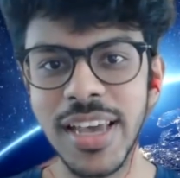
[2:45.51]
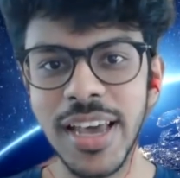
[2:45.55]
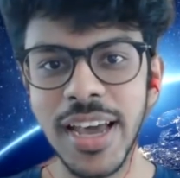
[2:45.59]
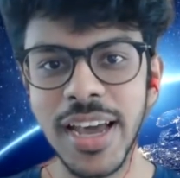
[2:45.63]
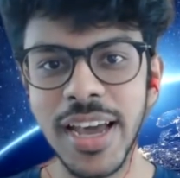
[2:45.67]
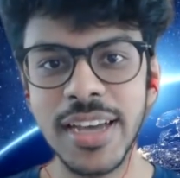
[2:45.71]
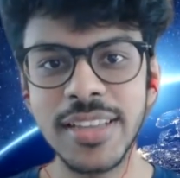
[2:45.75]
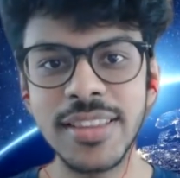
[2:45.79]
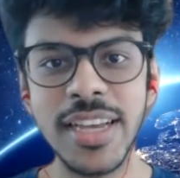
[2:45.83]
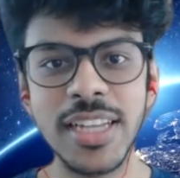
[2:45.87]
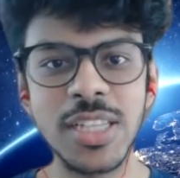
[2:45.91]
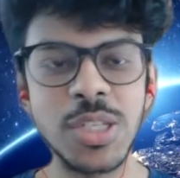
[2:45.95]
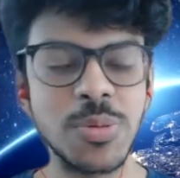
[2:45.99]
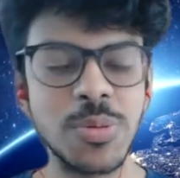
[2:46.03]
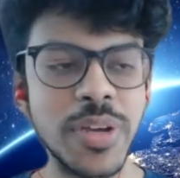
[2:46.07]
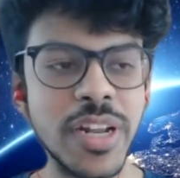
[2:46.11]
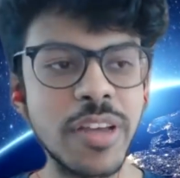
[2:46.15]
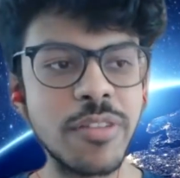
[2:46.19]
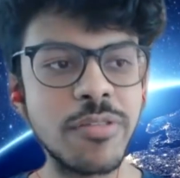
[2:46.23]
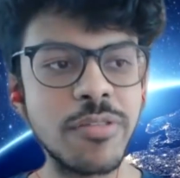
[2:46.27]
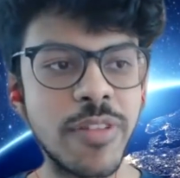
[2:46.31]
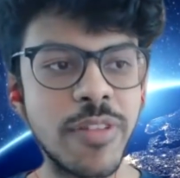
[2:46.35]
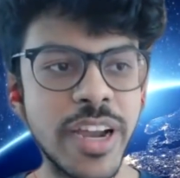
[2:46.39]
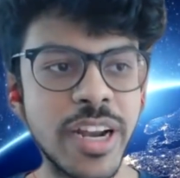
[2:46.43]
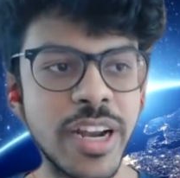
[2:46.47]
And that's where I
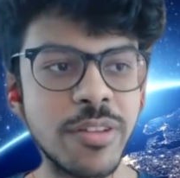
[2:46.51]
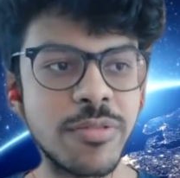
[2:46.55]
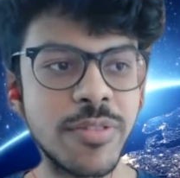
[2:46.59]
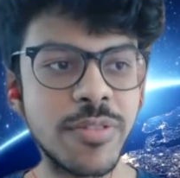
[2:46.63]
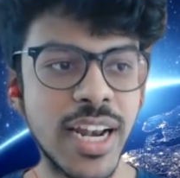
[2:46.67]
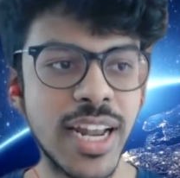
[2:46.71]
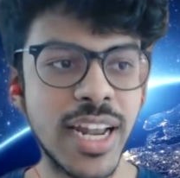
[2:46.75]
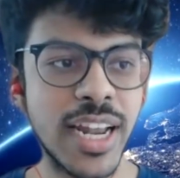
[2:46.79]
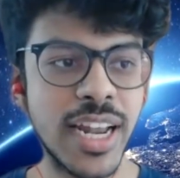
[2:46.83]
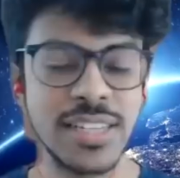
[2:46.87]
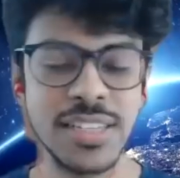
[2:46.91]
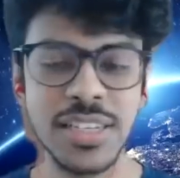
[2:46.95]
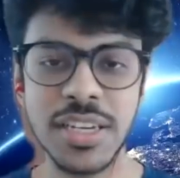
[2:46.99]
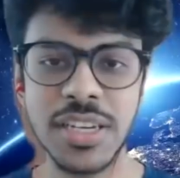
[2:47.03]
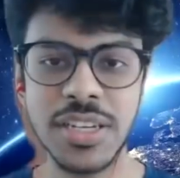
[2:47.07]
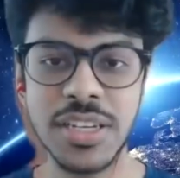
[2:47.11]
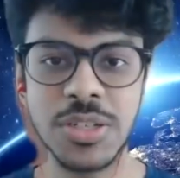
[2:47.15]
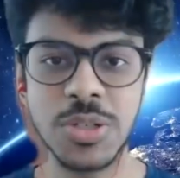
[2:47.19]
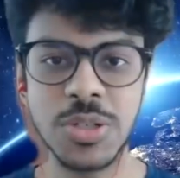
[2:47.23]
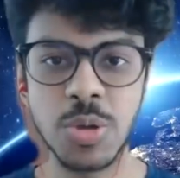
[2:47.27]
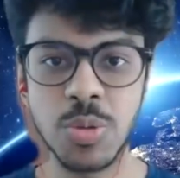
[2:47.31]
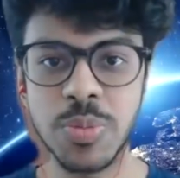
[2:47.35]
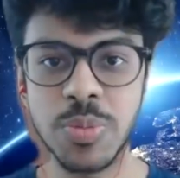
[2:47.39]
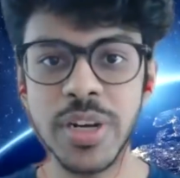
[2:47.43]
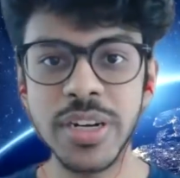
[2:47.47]
find freelancing is
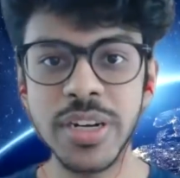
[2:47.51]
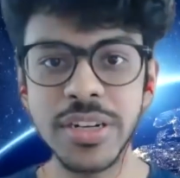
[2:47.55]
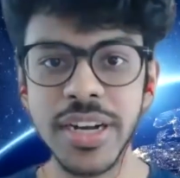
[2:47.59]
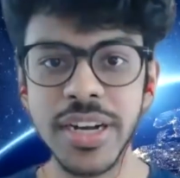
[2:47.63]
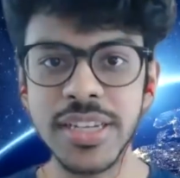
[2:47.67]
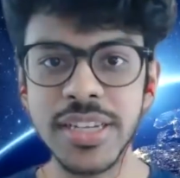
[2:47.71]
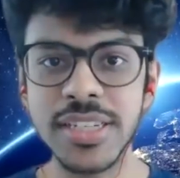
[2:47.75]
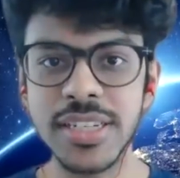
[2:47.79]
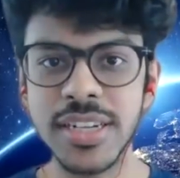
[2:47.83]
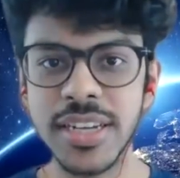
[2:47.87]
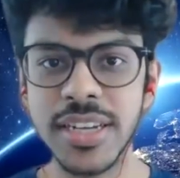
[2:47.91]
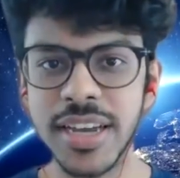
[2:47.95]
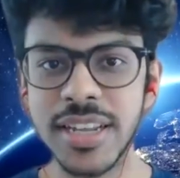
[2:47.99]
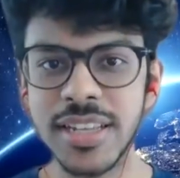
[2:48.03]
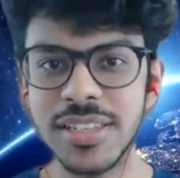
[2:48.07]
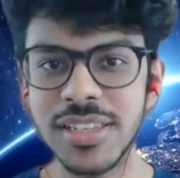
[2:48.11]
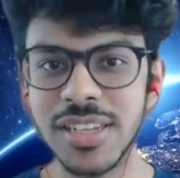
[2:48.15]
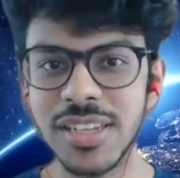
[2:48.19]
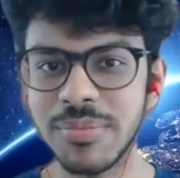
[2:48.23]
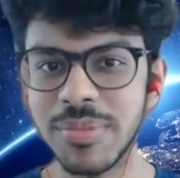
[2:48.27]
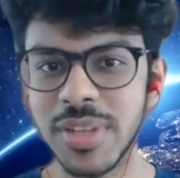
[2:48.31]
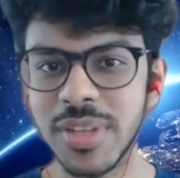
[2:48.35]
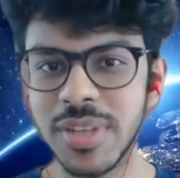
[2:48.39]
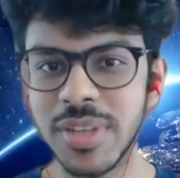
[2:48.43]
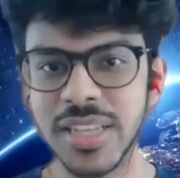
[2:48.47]
super interesting, and it's
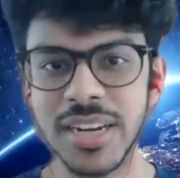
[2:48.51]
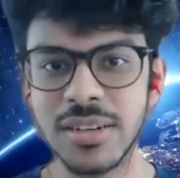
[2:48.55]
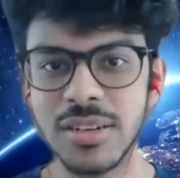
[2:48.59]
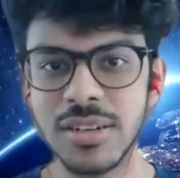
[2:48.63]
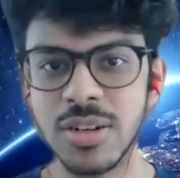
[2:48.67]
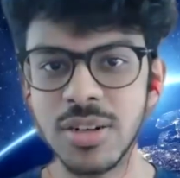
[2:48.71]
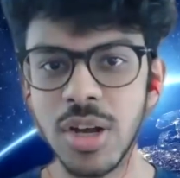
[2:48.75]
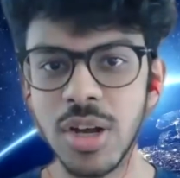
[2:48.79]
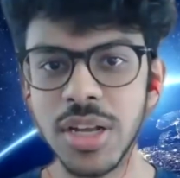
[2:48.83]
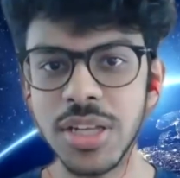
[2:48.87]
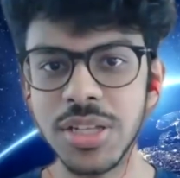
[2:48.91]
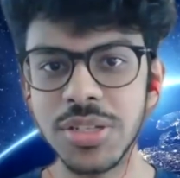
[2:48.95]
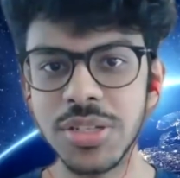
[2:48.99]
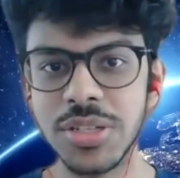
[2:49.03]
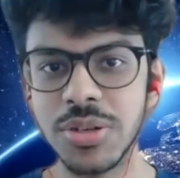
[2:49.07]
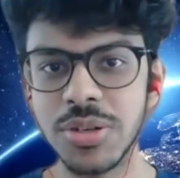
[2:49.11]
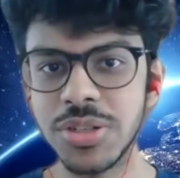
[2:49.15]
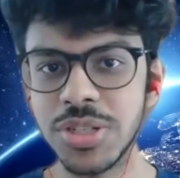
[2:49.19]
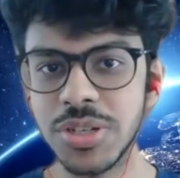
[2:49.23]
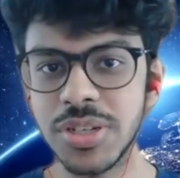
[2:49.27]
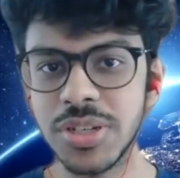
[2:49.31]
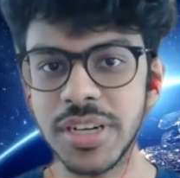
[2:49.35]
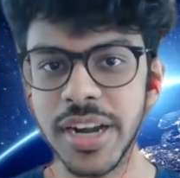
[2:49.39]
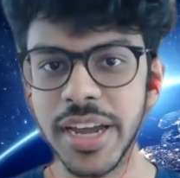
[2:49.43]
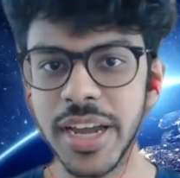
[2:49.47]
something that college students
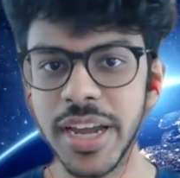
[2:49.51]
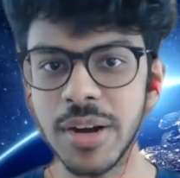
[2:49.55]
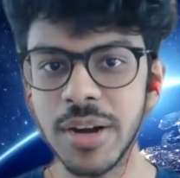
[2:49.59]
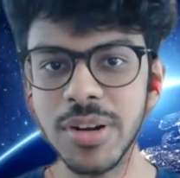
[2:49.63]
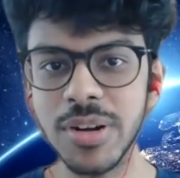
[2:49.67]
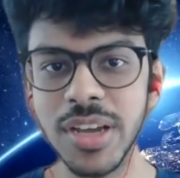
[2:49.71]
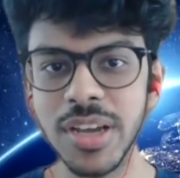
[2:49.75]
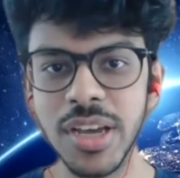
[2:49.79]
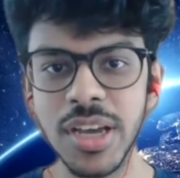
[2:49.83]
should try out.